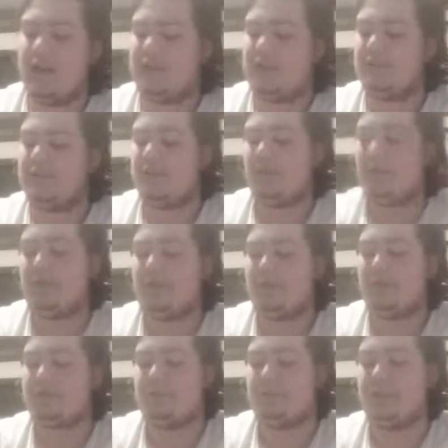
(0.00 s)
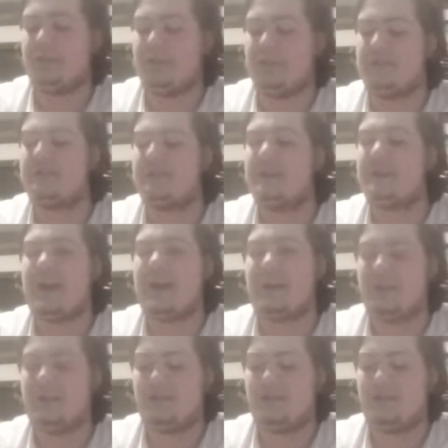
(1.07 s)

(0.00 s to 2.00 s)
Do the herbivores really use that